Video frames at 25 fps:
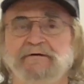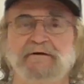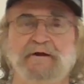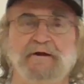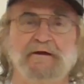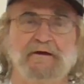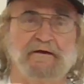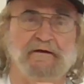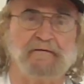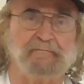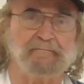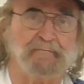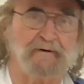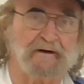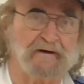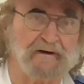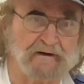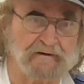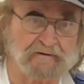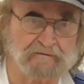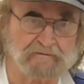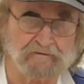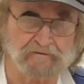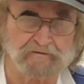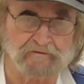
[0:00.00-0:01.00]
taken
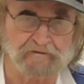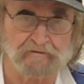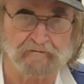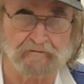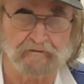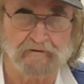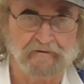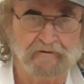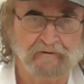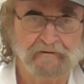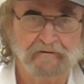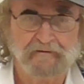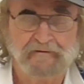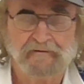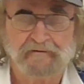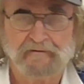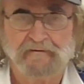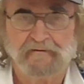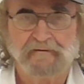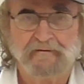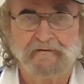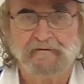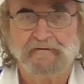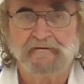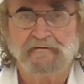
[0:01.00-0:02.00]
back to the
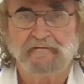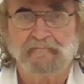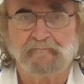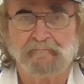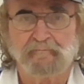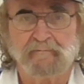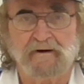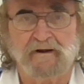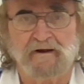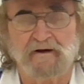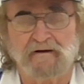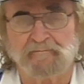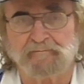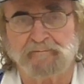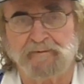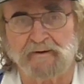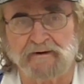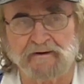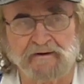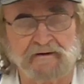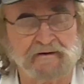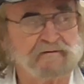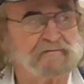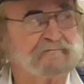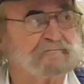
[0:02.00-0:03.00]
block
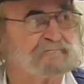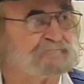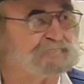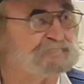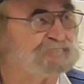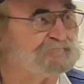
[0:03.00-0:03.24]
plant,